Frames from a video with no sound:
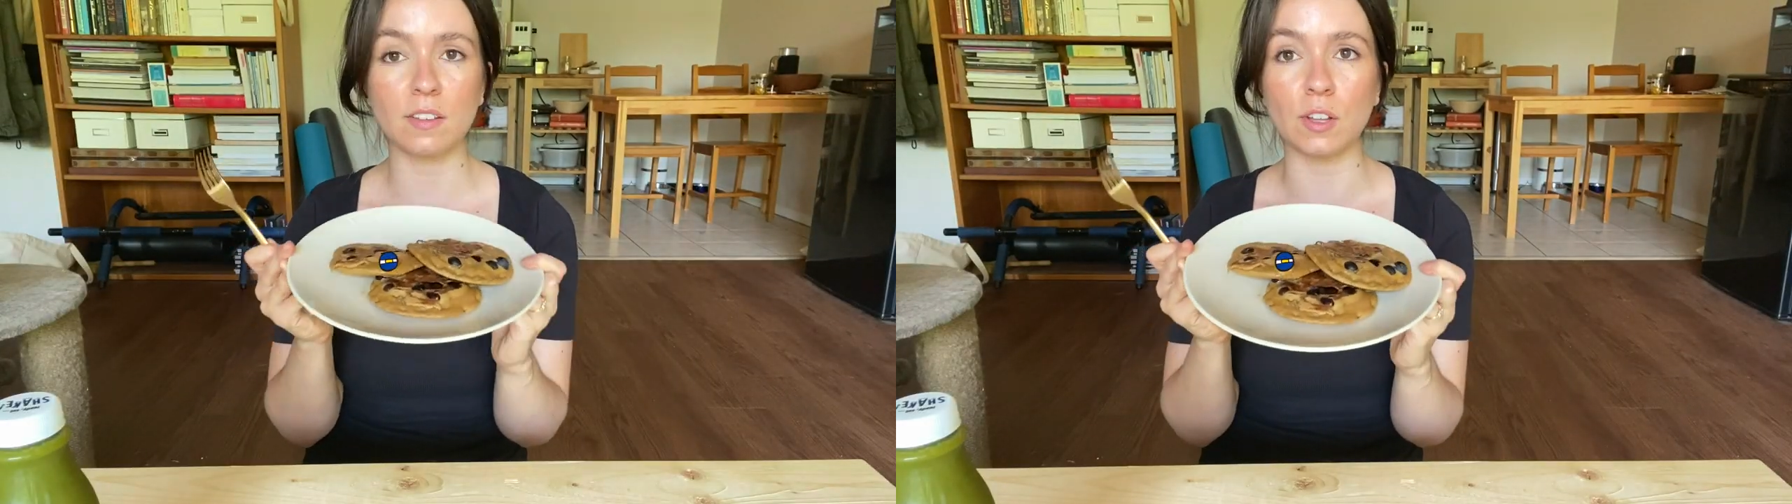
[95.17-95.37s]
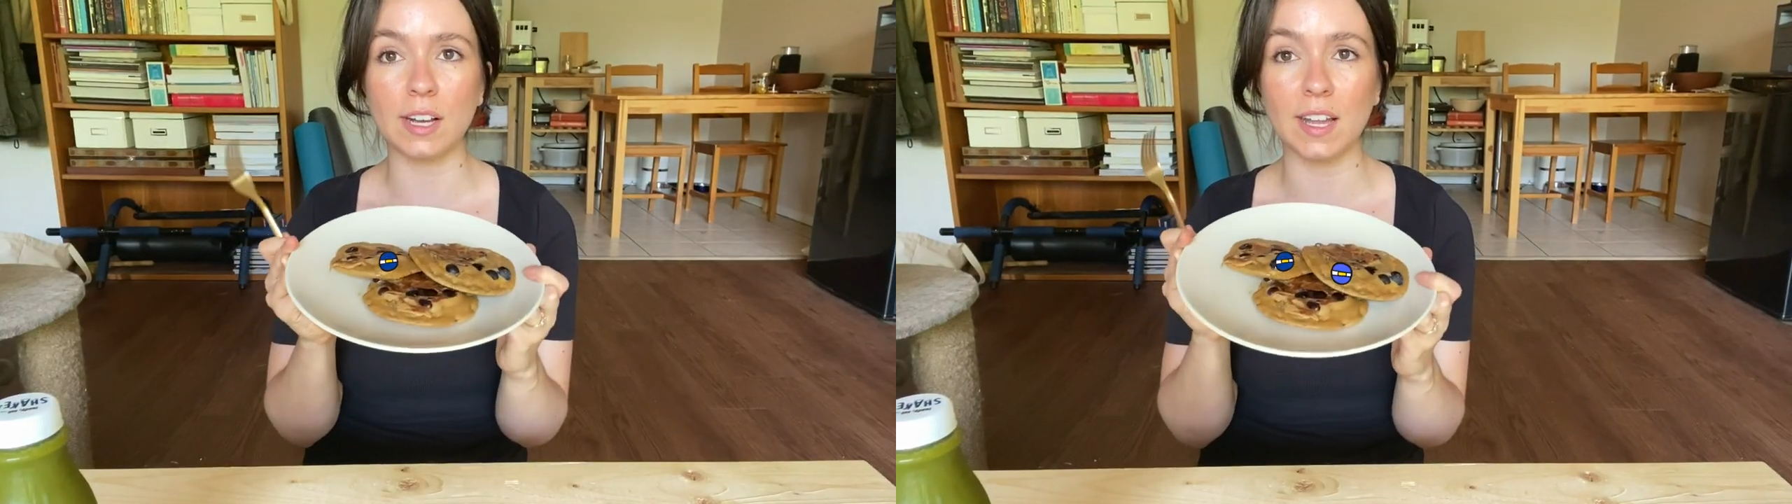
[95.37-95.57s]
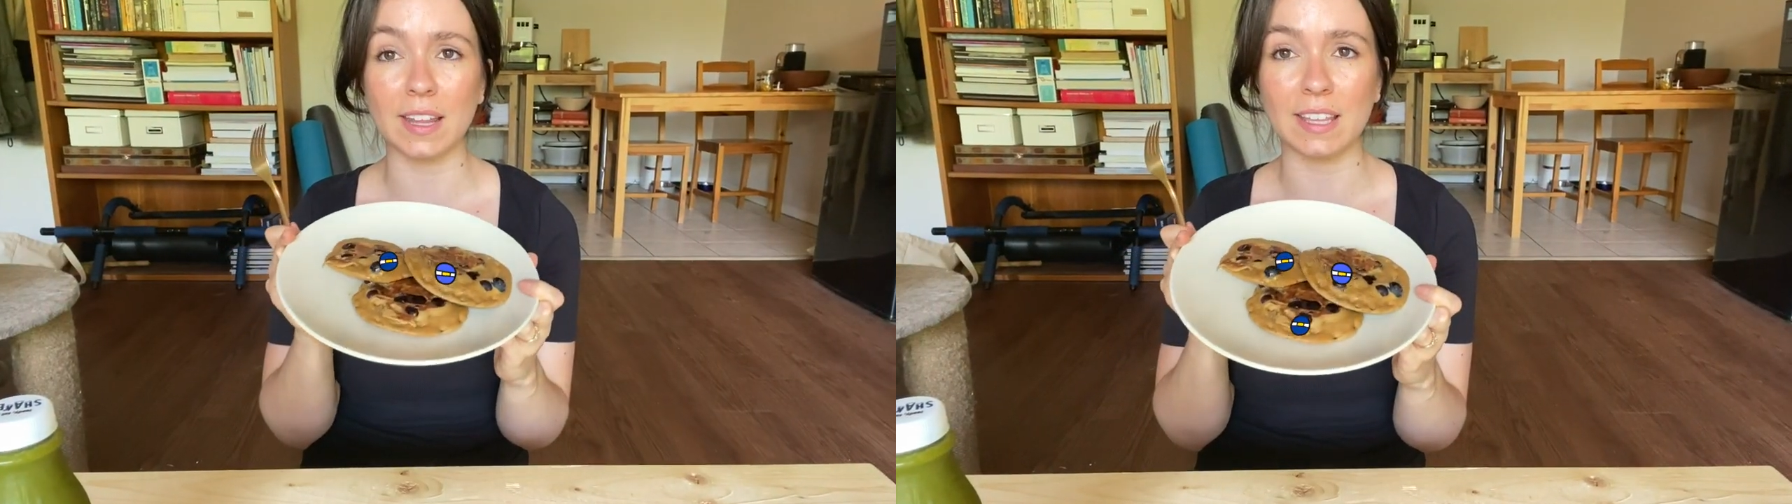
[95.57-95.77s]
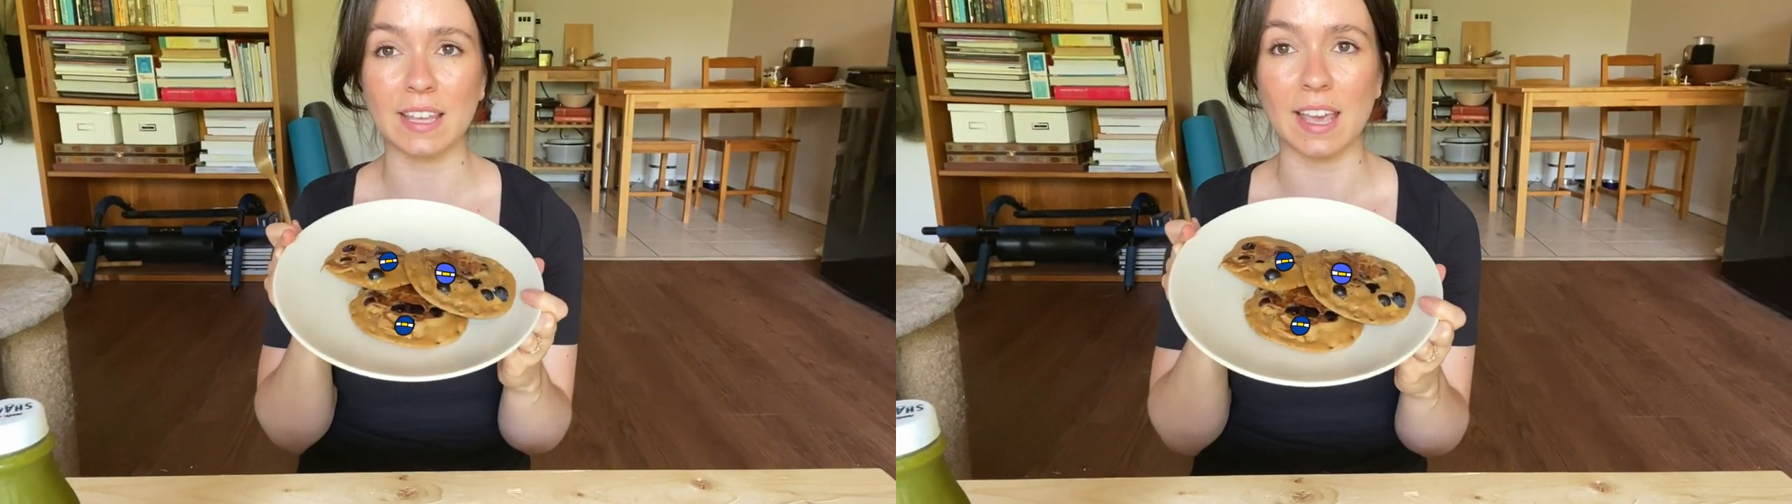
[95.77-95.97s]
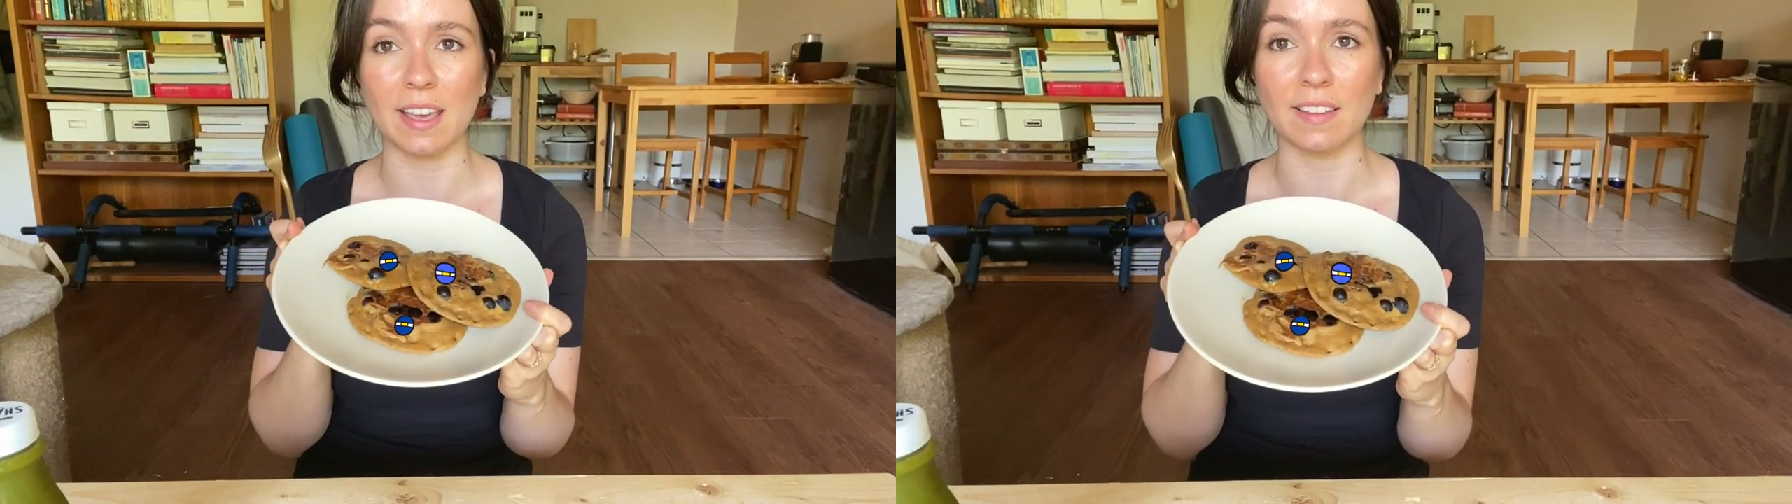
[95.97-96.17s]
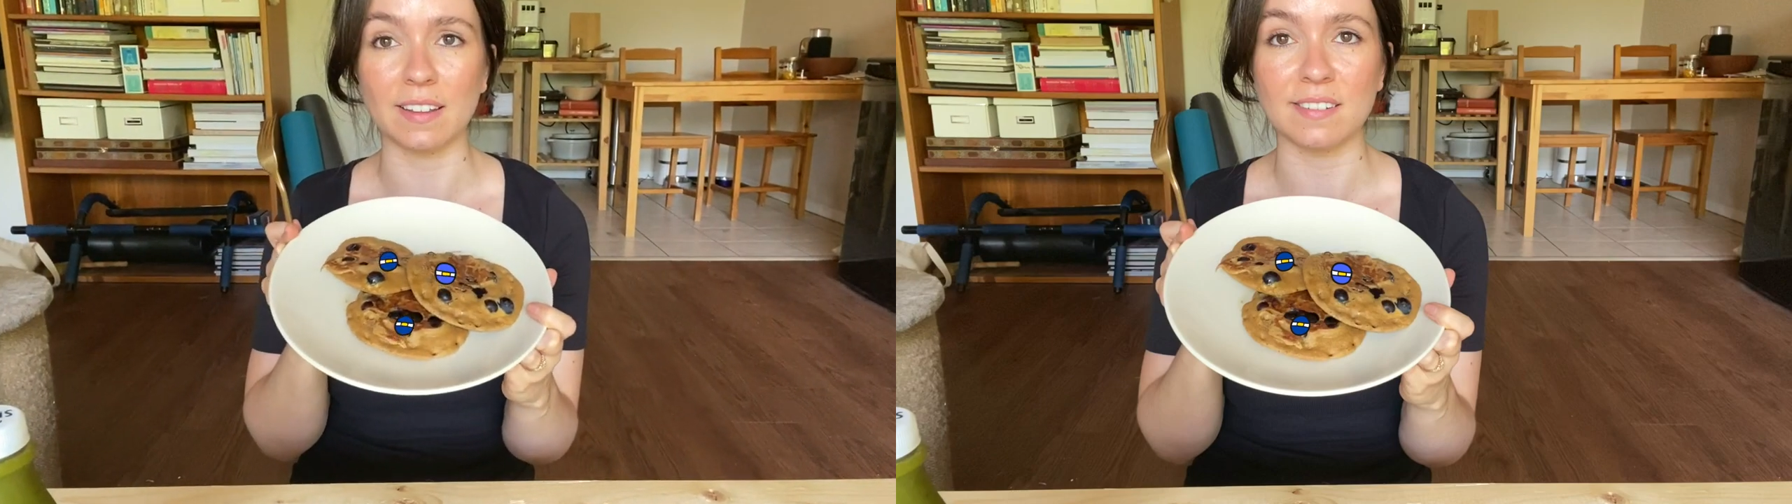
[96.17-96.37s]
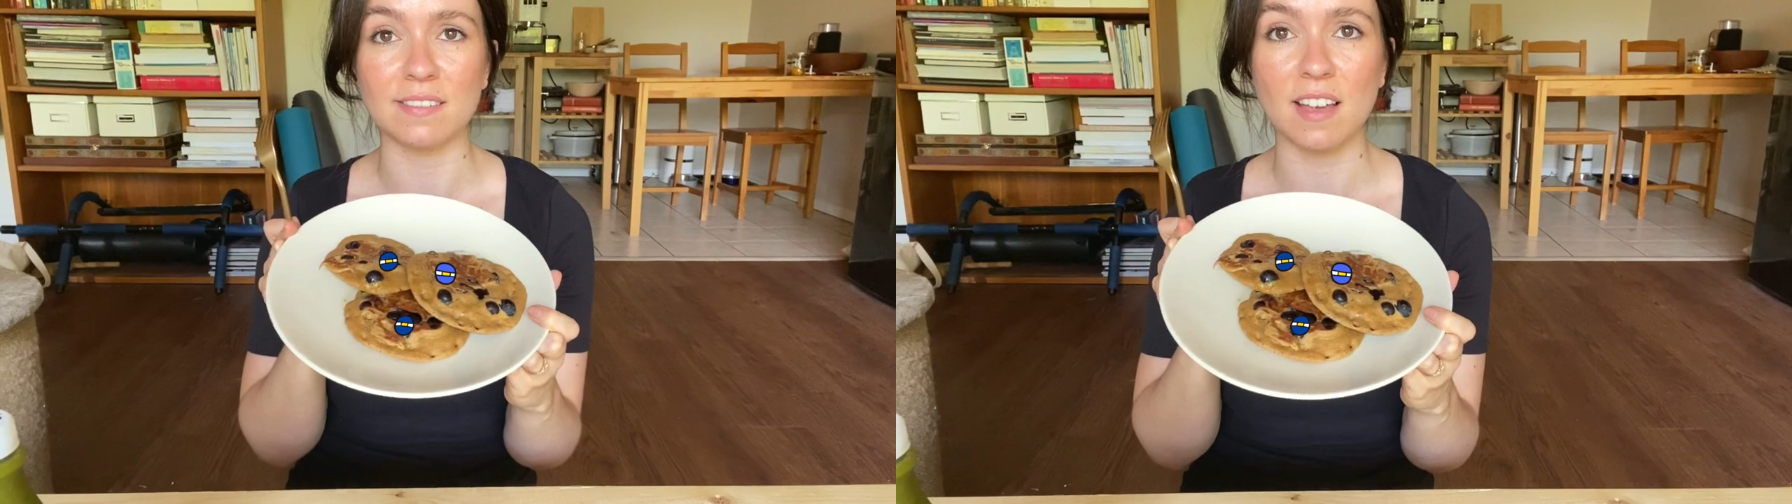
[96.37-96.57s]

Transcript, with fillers: look kind of like alien